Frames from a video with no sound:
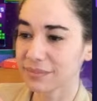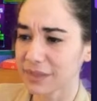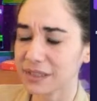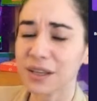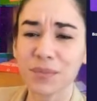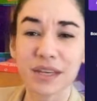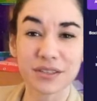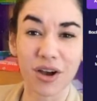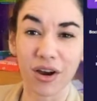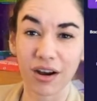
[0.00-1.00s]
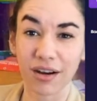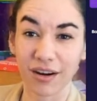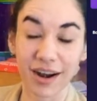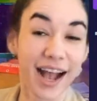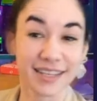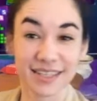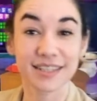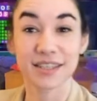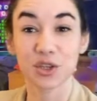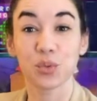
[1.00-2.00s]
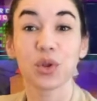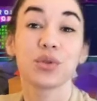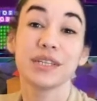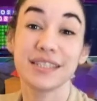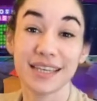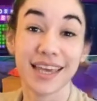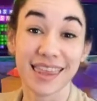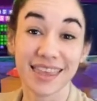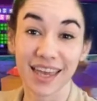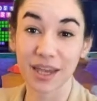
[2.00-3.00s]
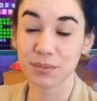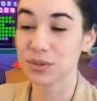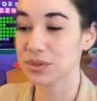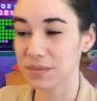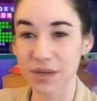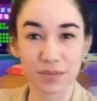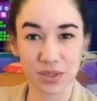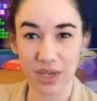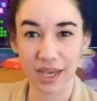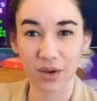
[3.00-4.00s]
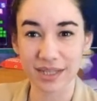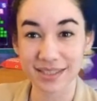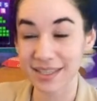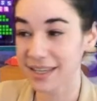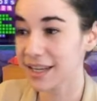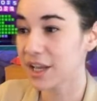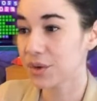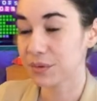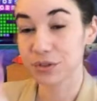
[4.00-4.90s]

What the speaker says: some things are assets that you will only see in the game. So sometimes you can't quite see it, which is